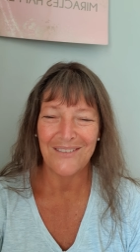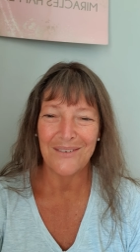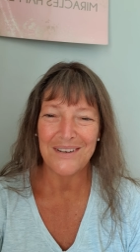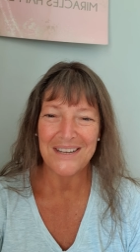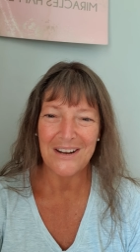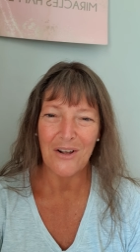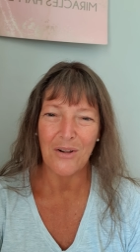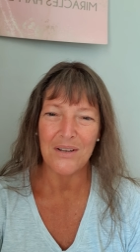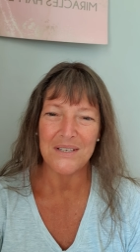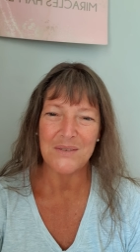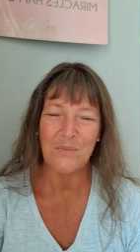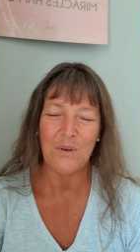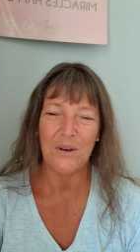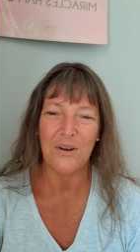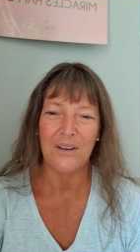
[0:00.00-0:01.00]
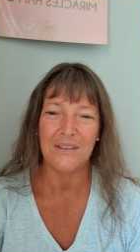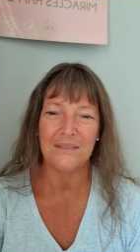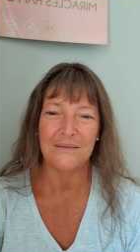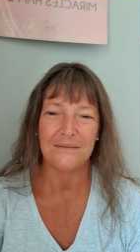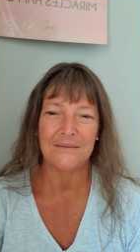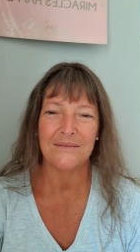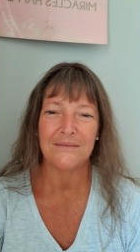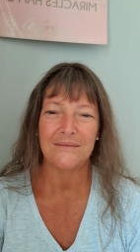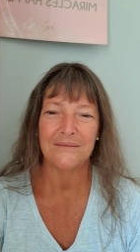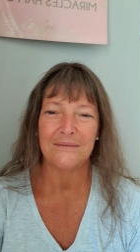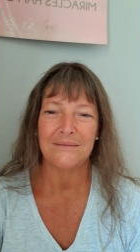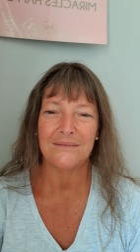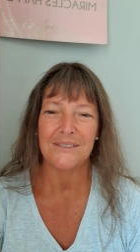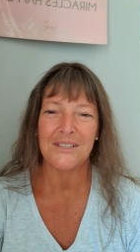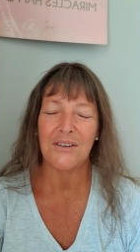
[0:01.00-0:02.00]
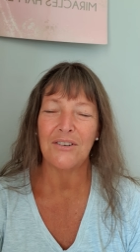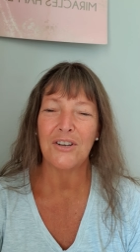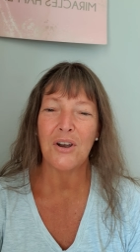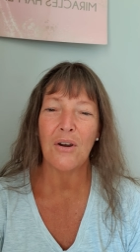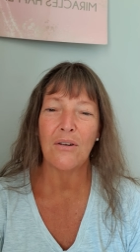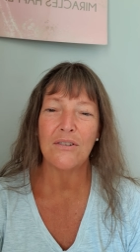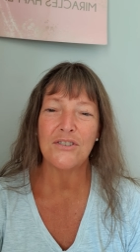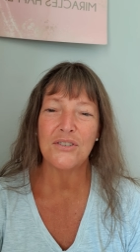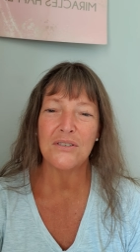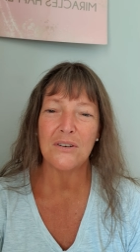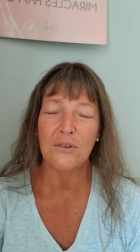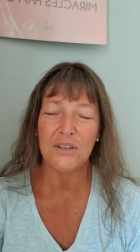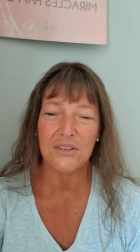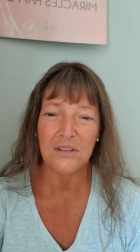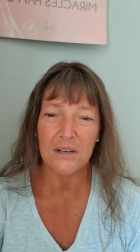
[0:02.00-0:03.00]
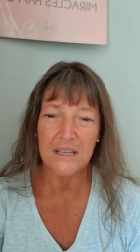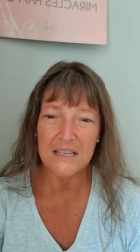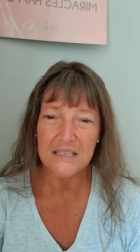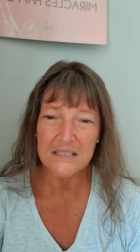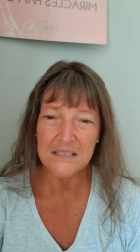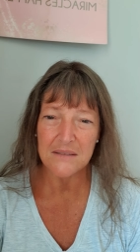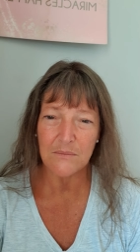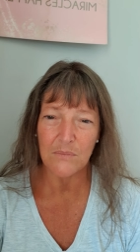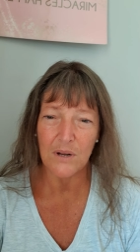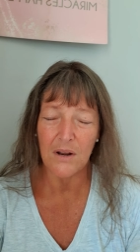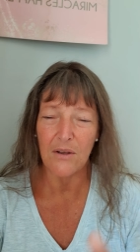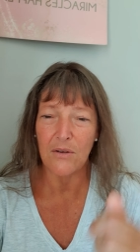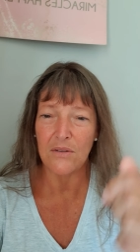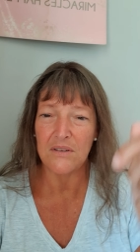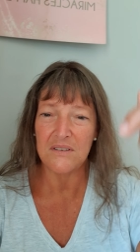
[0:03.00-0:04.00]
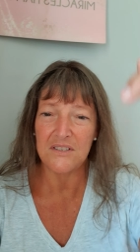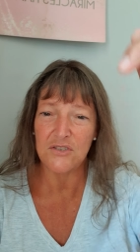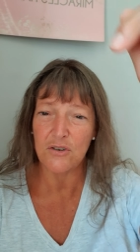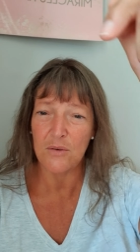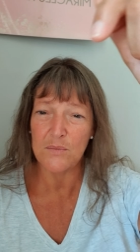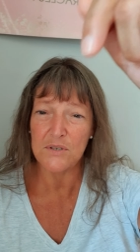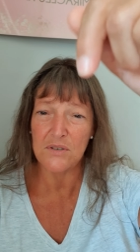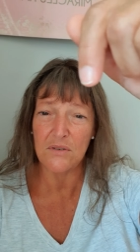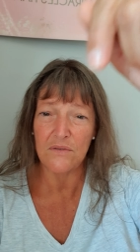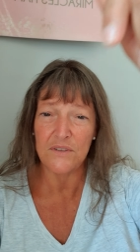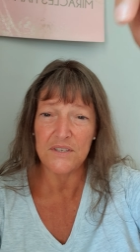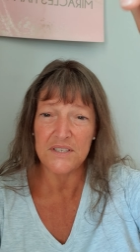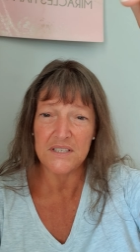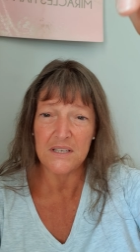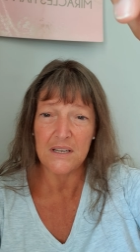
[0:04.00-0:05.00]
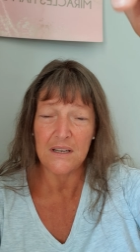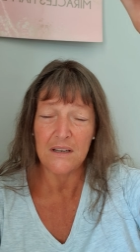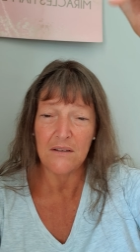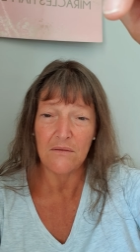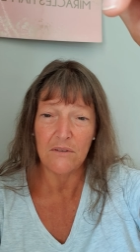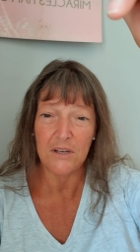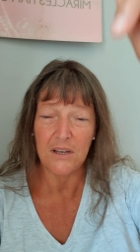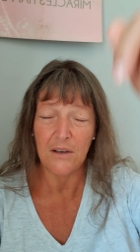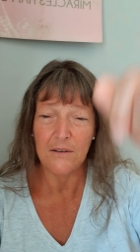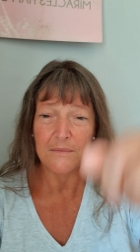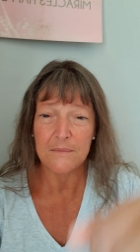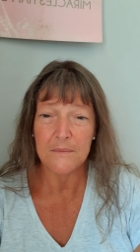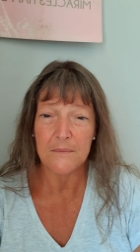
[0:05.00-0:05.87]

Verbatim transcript: We need Holy Spirit. So I encourage you to look at the links below the description of this video.